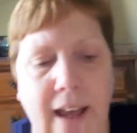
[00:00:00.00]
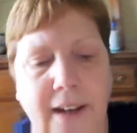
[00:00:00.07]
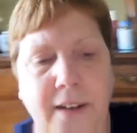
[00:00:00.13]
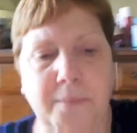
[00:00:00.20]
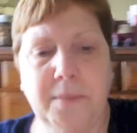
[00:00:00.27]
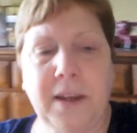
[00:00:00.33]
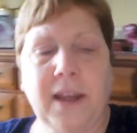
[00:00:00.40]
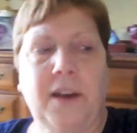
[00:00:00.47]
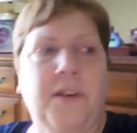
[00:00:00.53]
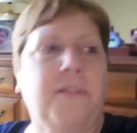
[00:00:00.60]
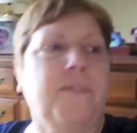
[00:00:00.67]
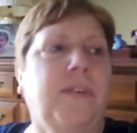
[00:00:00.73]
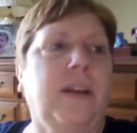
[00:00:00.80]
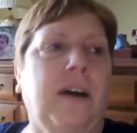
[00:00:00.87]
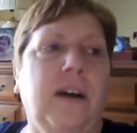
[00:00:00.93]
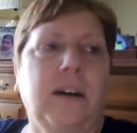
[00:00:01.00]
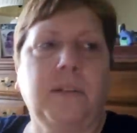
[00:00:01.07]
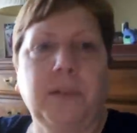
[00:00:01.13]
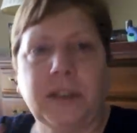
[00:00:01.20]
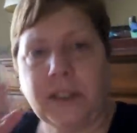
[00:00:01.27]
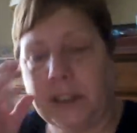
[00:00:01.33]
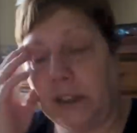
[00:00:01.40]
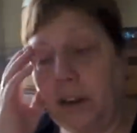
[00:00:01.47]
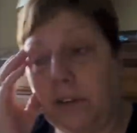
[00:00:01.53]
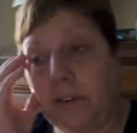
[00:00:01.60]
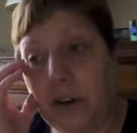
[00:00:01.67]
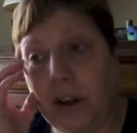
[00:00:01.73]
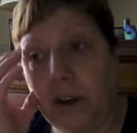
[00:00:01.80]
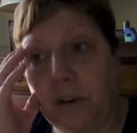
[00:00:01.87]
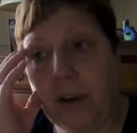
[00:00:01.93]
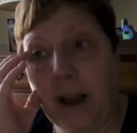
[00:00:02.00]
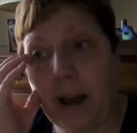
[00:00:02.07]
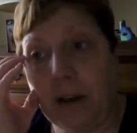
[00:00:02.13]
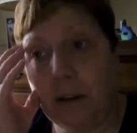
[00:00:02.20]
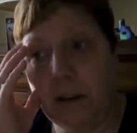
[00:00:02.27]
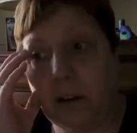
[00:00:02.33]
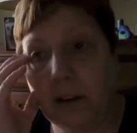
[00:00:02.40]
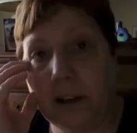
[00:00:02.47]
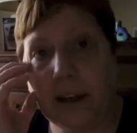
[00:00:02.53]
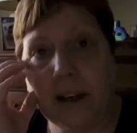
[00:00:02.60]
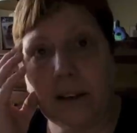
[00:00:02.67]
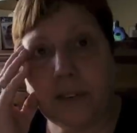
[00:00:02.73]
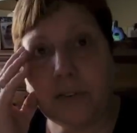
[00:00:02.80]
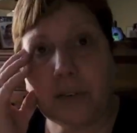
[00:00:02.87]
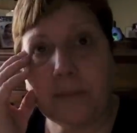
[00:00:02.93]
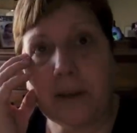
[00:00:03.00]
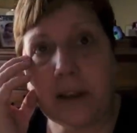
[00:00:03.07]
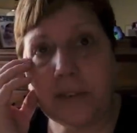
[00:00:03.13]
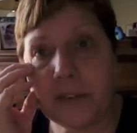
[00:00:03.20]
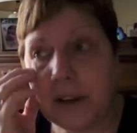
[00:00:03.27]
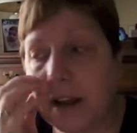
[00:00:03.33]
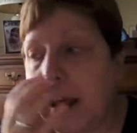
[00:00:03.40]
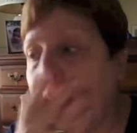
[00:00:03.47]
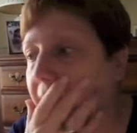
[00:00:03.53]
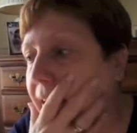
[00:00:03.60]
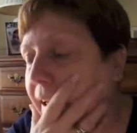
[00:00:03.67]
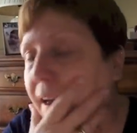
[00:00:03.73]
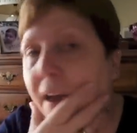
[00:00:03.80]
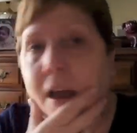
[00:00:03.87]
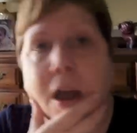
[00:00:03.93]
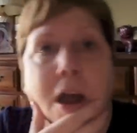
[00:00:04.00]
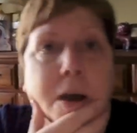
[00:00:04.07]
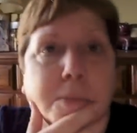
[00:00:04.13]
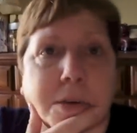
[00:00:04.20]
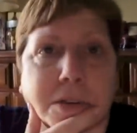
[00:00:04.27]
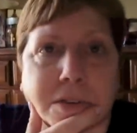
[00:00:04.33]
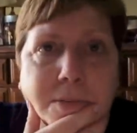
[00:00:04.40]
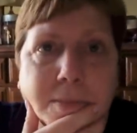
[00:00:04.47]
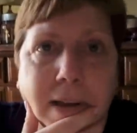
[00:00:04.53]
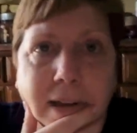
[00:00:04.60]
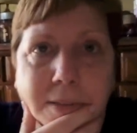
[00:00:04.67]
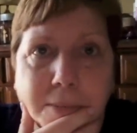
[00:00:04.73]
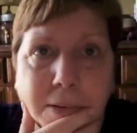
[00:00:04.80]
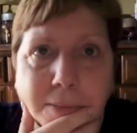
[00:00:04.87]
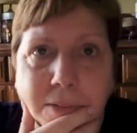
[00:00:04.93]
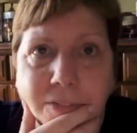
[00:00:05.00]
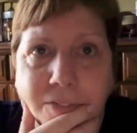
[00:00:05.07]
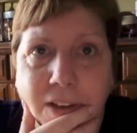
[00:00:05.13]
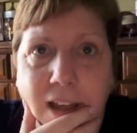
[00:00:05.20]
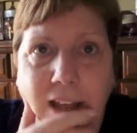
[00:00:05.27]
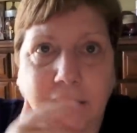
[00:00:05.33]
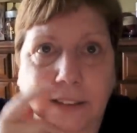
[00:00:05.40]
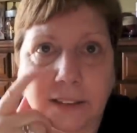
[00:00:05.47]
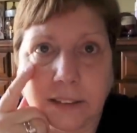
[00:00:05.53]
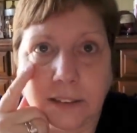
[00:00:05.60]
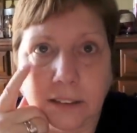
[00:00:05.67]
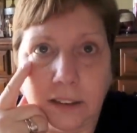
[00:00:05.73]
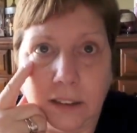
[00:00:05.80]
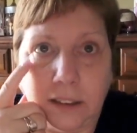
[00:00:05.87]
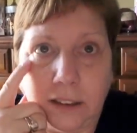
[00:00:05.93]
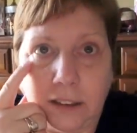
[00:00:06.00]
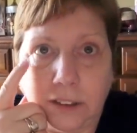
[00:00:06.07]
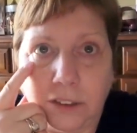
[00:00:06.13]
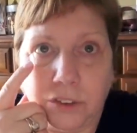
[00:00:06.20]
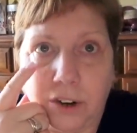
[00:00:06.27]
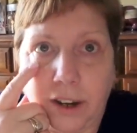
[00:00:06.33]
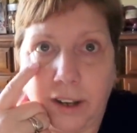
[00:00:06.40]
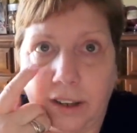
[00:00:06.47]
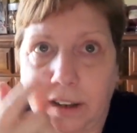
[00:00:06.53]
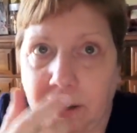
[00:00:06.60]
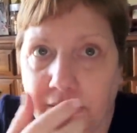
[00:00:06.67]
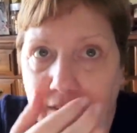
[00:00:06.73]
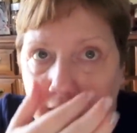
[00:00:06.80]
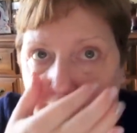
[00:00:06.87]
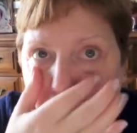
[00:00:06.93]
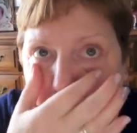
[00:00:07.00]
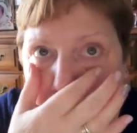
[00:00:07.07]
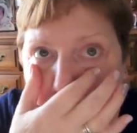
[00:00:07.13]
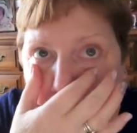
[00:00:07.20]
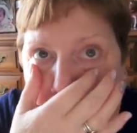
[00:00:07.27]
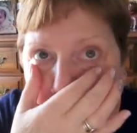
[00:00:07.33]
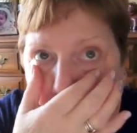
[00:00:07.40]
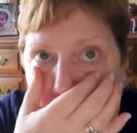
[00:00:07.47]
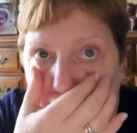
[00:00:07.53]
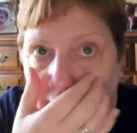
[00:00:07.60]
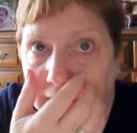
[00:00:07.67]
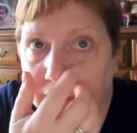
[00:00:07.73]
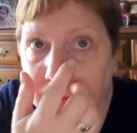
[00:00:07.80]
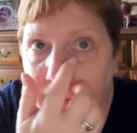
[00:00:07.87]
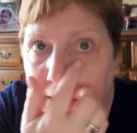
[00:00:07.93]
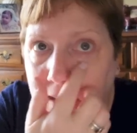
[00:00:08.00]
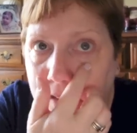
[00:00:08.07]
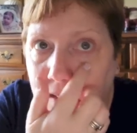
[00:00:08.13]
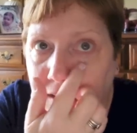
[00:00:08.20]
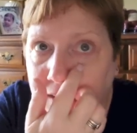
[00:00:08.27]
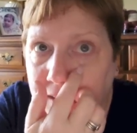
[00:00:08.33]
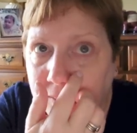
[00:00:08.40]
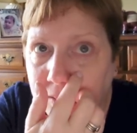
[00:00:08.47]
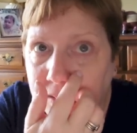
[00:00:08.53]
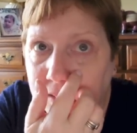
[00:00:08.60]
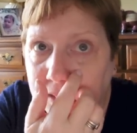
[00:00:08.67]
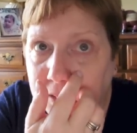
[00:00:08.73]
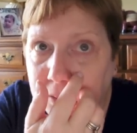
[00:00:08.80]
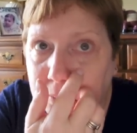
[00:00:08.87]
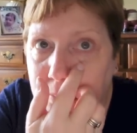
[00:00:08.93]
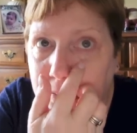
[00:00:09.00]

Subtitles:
edit my own vlog, which I don't know how long it is from yesterday. Put some makeup on my face, try and cover these bags. Oh my gosh, that one looks all